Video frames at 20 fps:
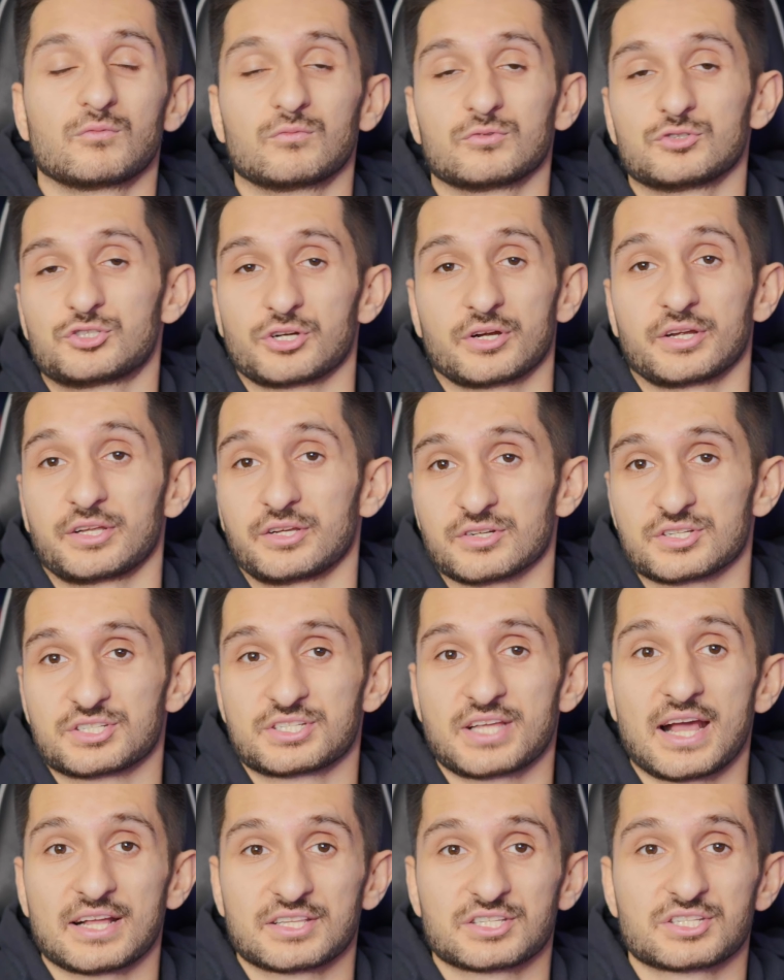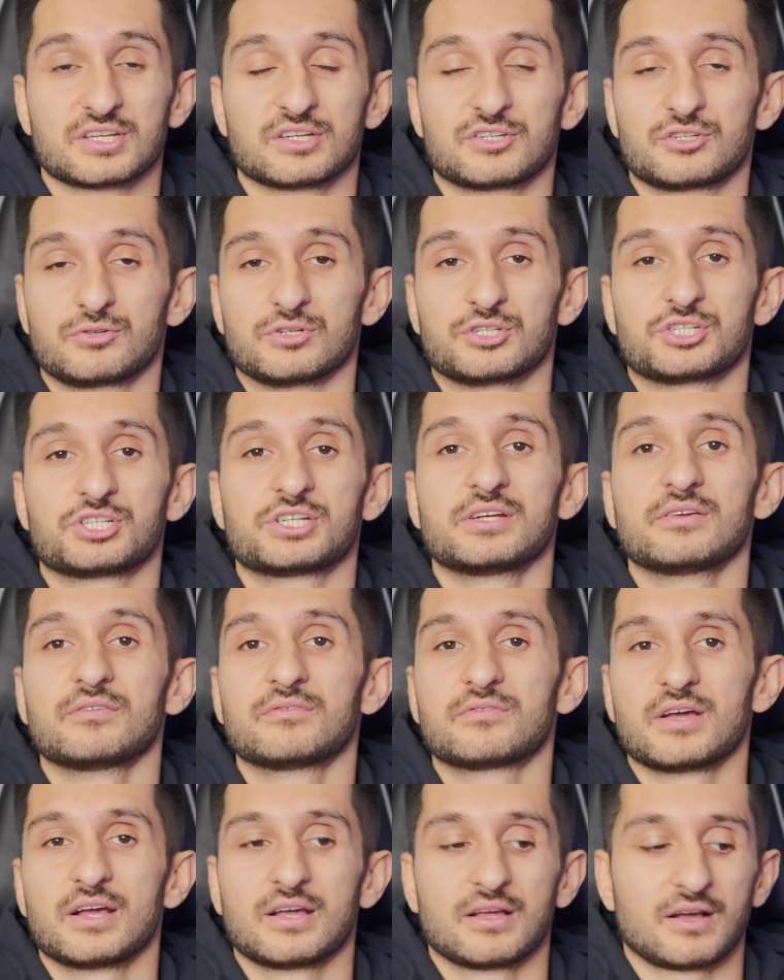during your sets to
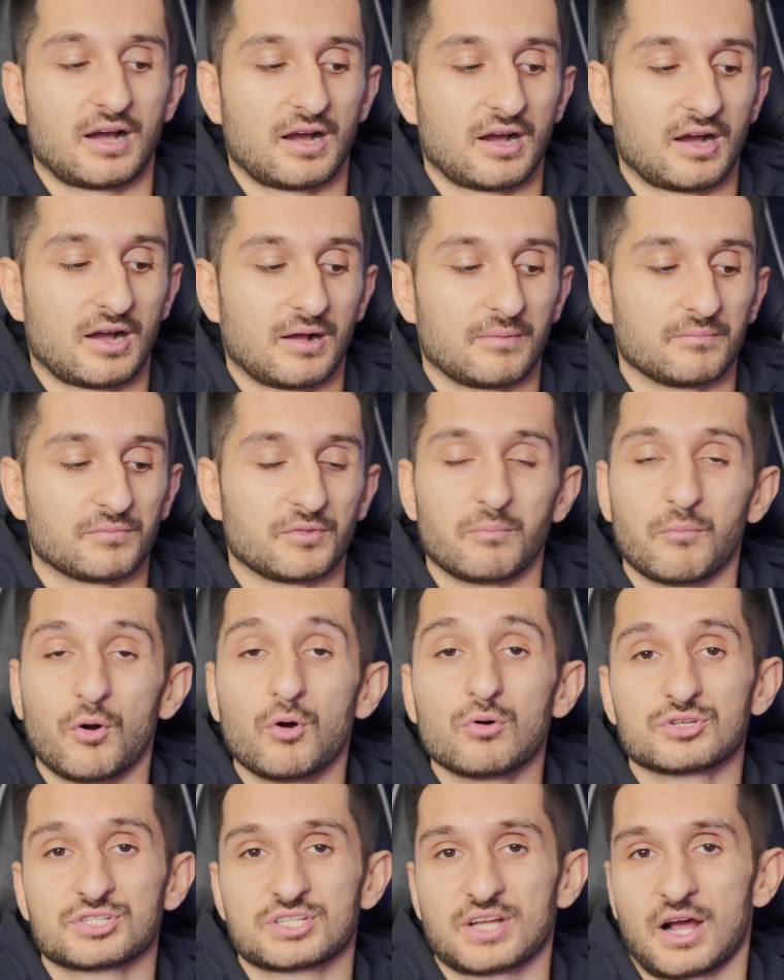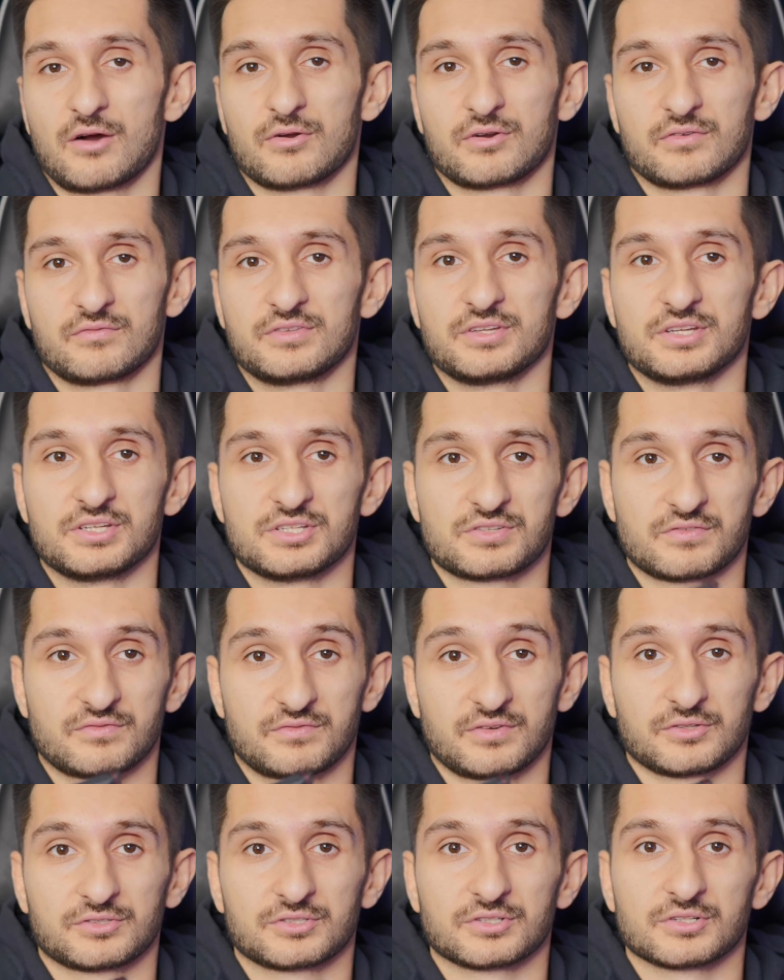achieve the most out of these
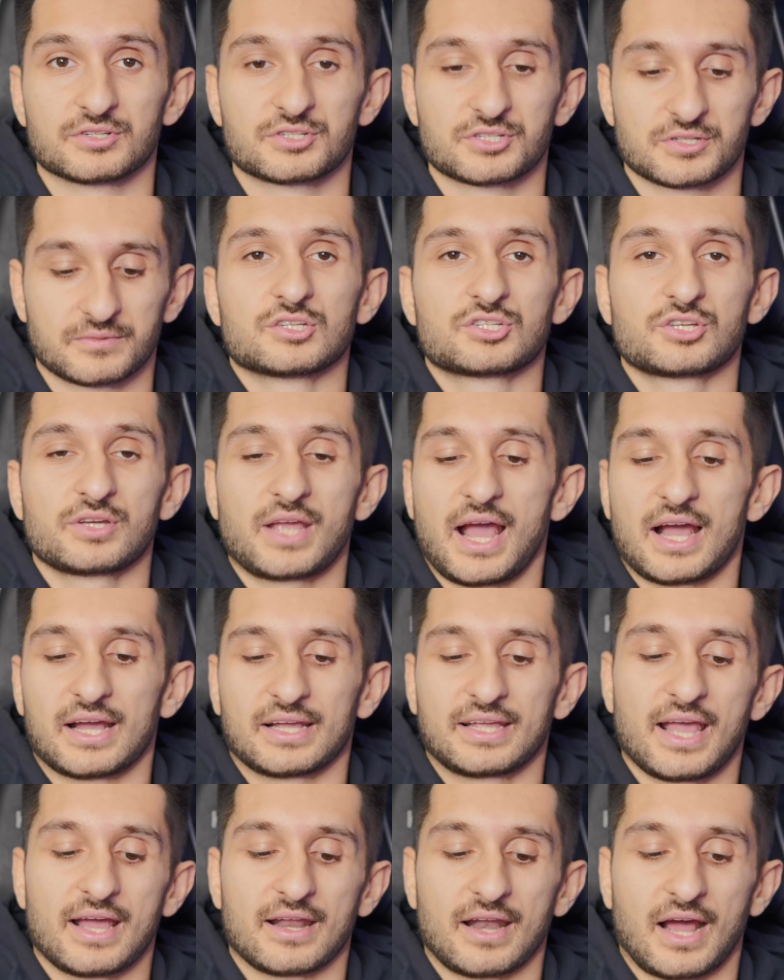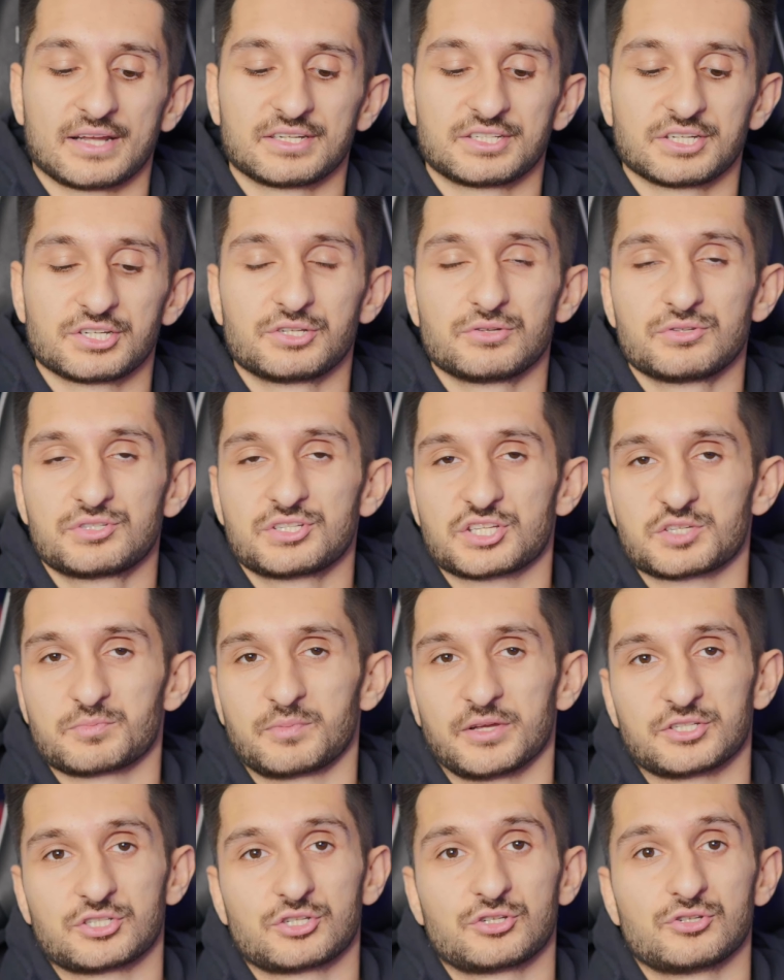filters. So yeah, again, I did use the
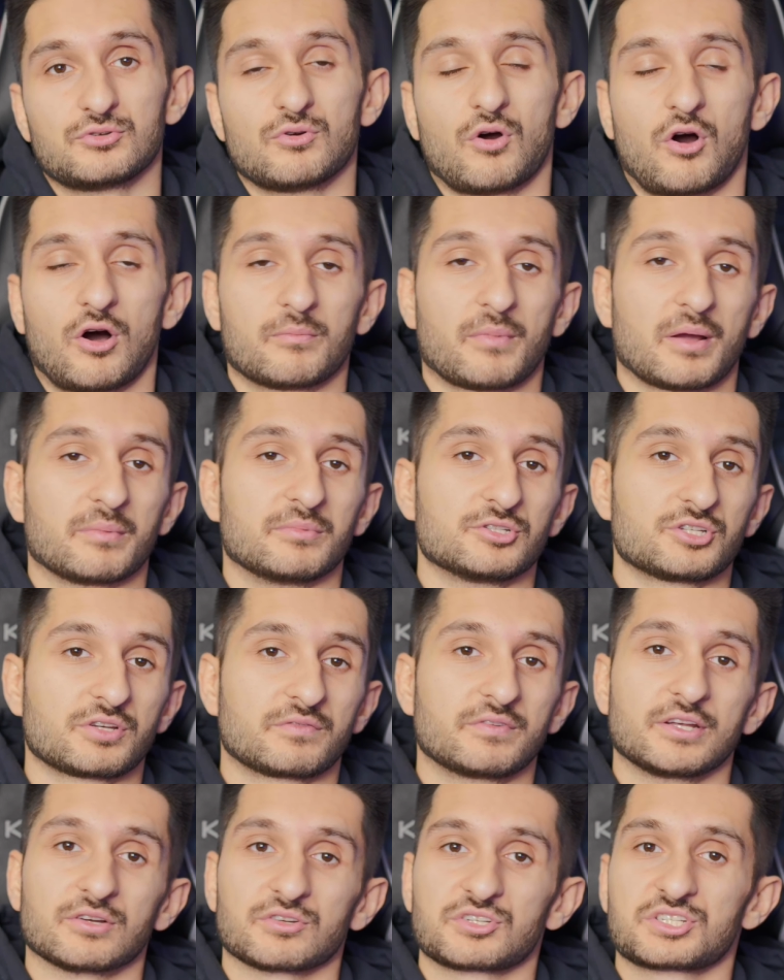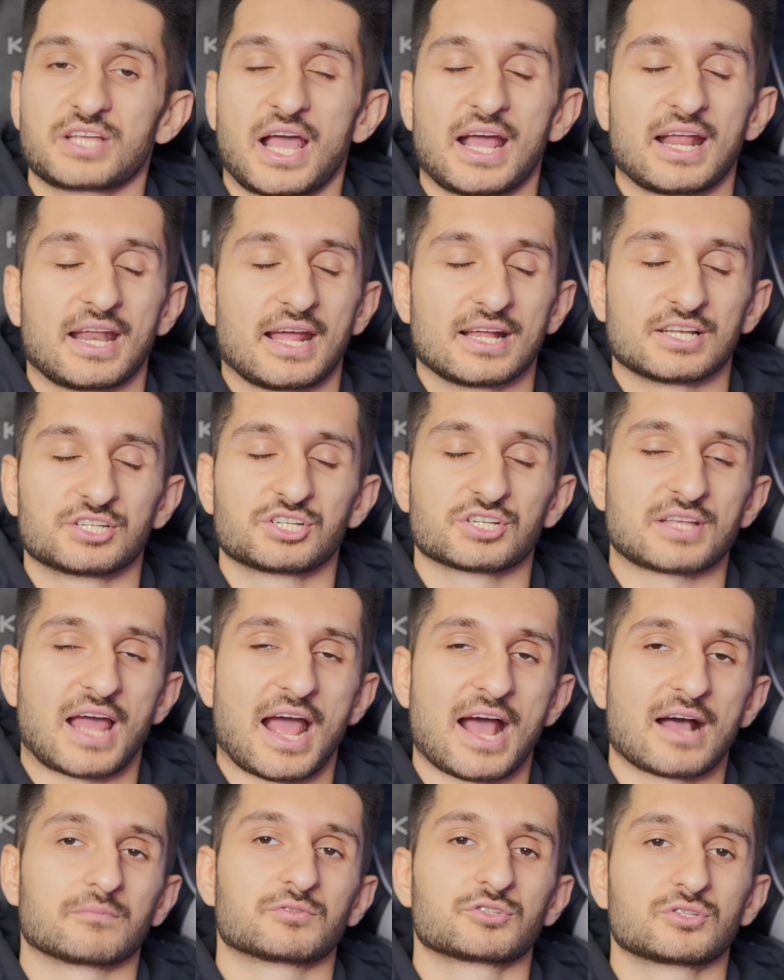split 2 on my music video set and just
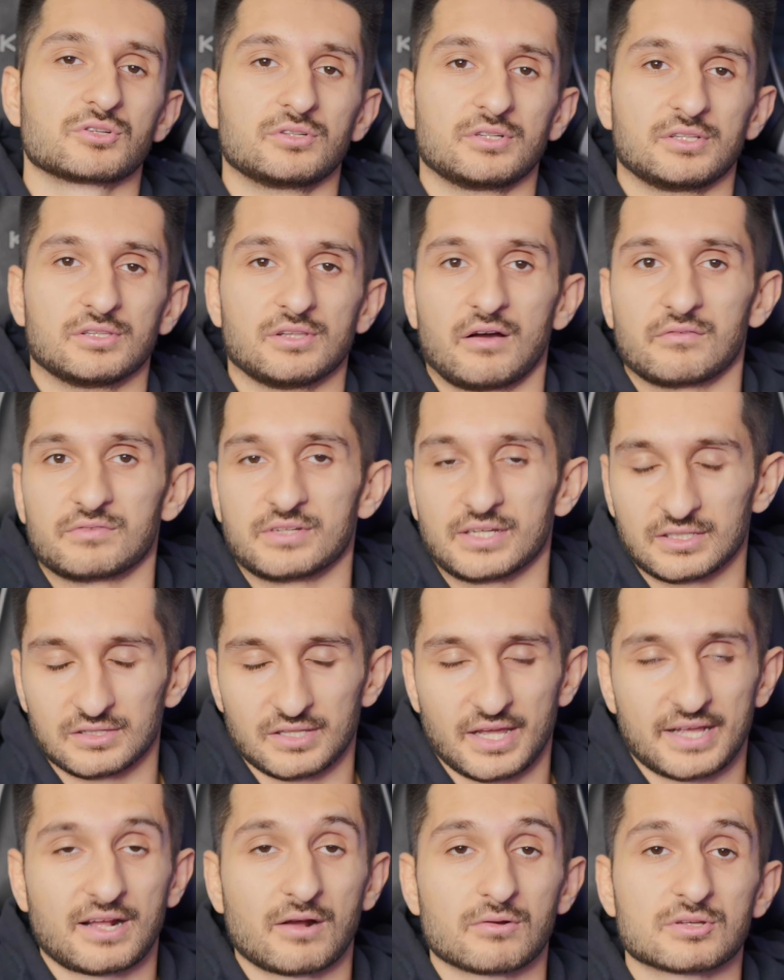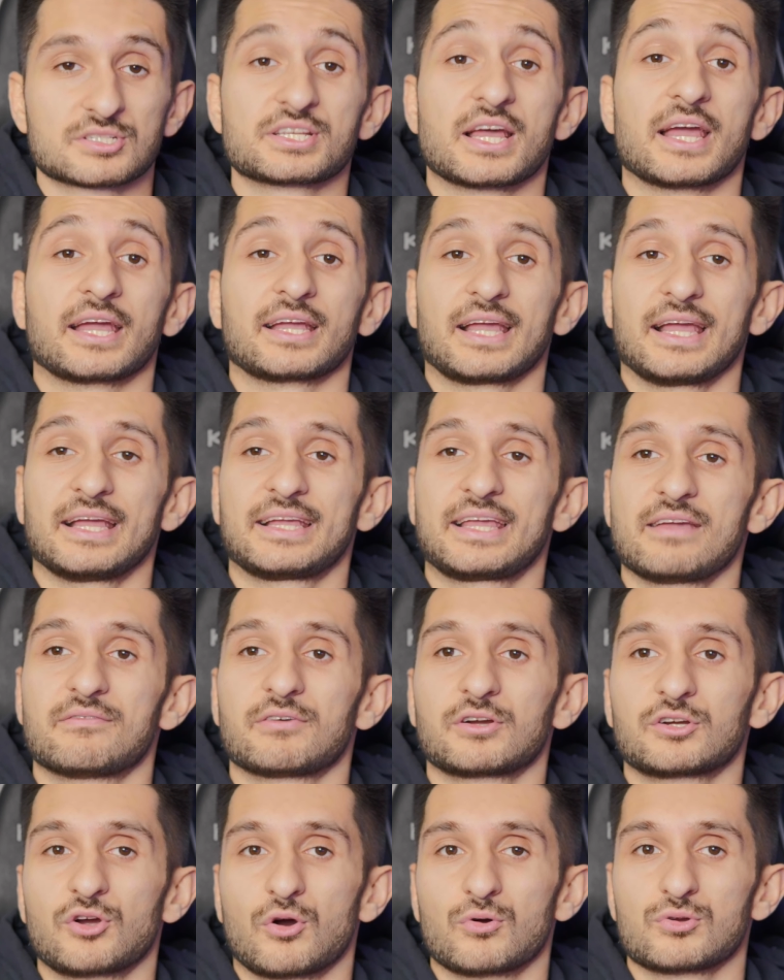absolutely loved it. Like I was saying, it gave a
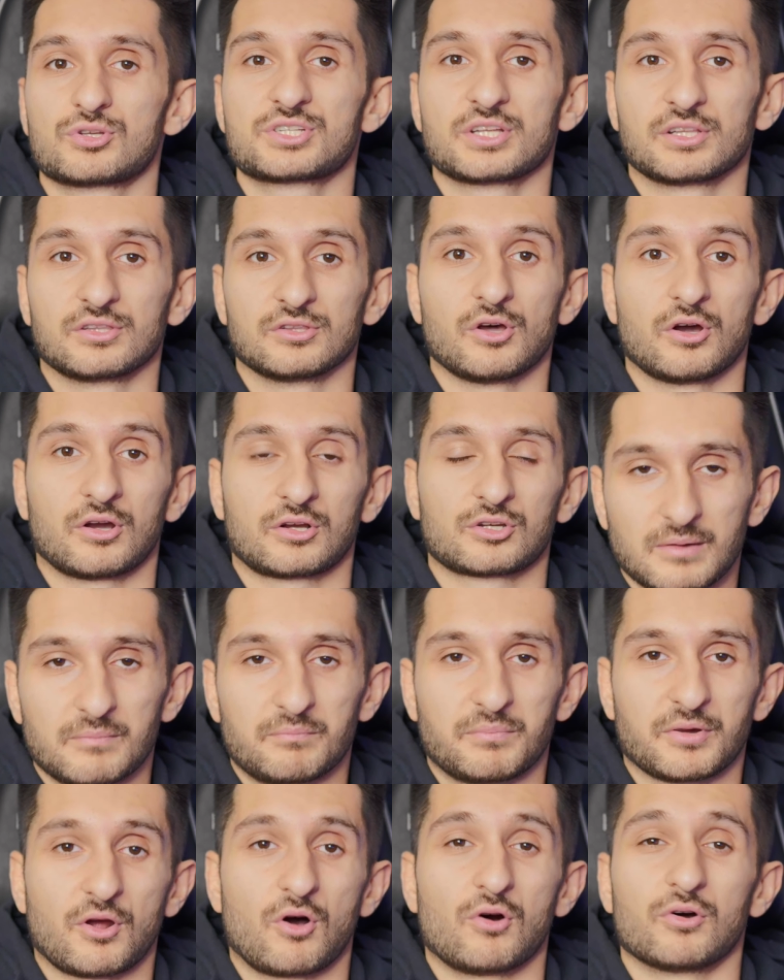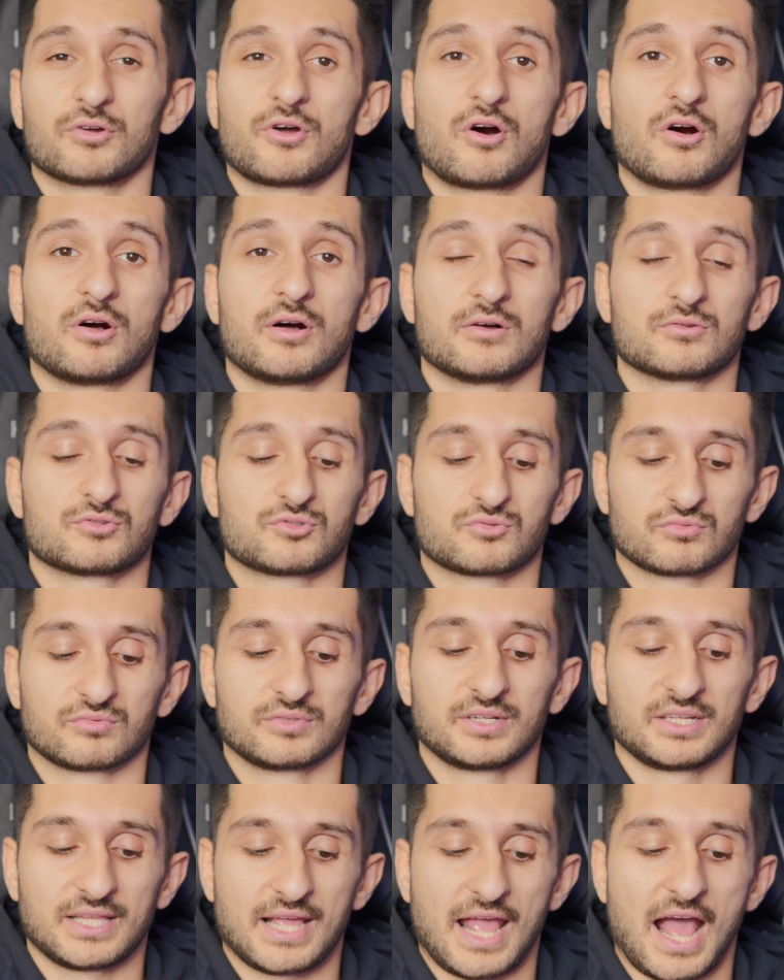ghosted look, but all in all, I was
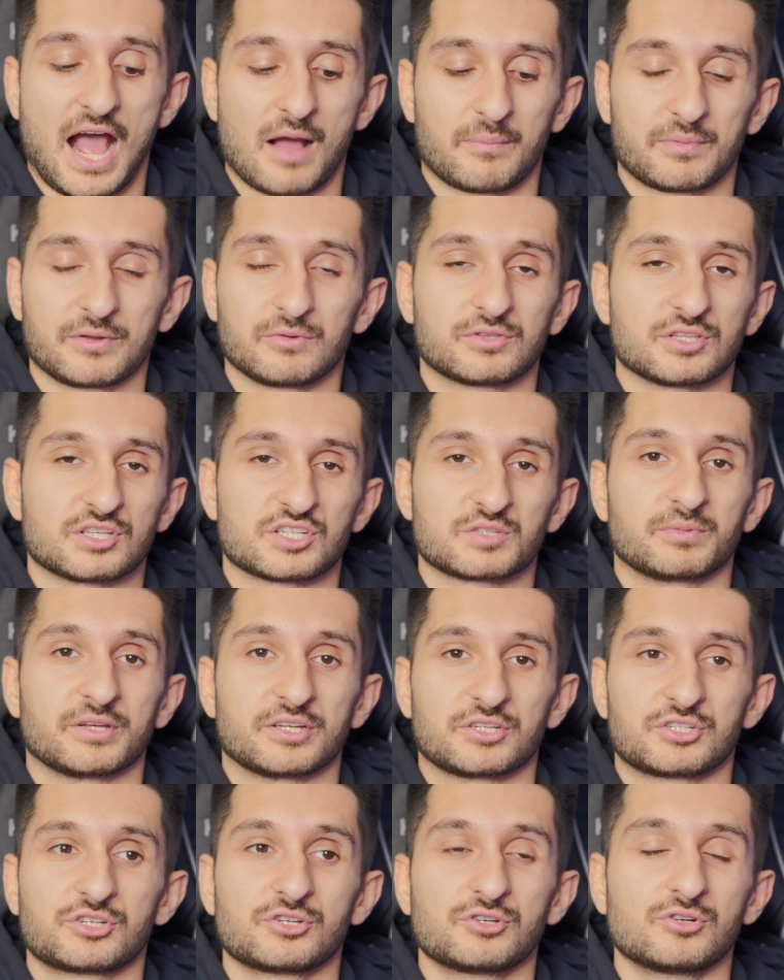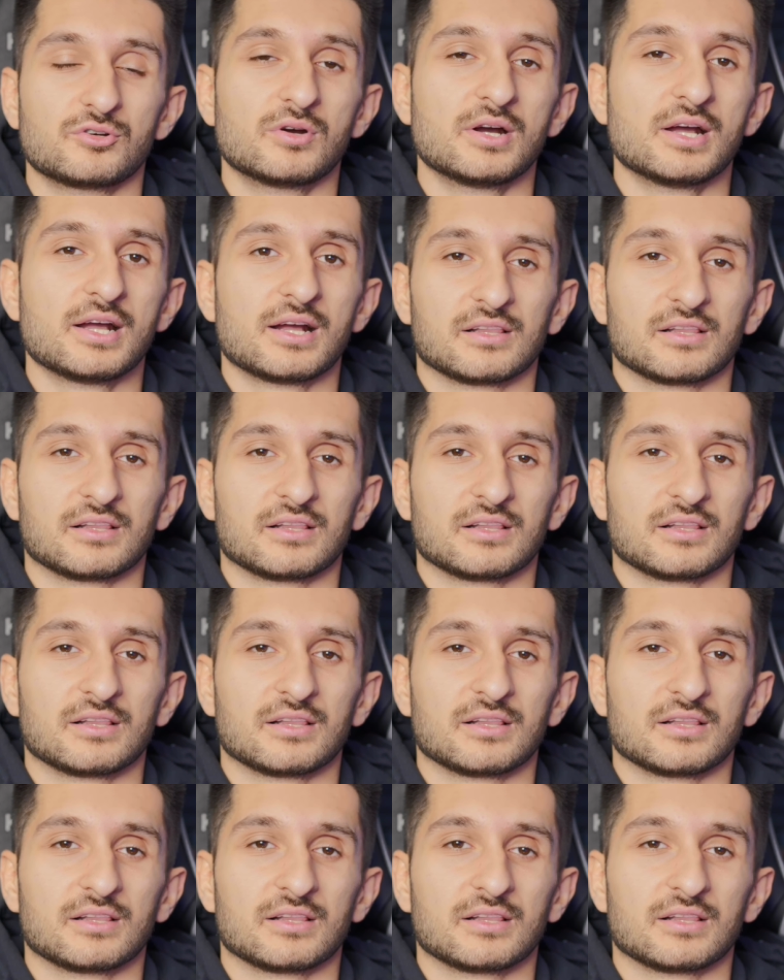really happy with the split 2.